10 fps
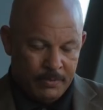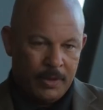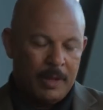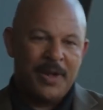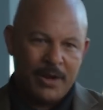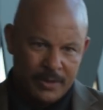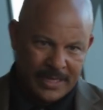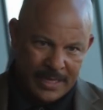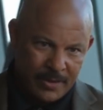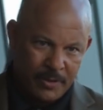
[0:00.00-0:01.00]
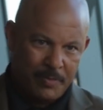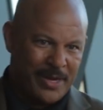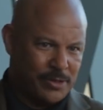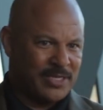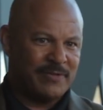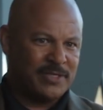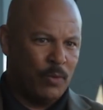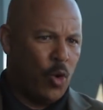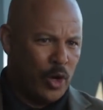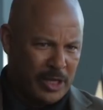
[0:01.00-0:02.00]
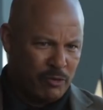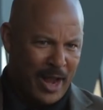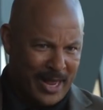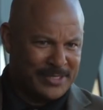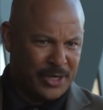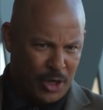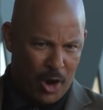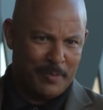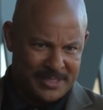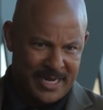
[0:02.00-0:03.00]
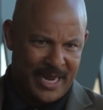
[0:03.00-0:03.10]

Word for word: apparently, the painters left some oily rags in a garbage can.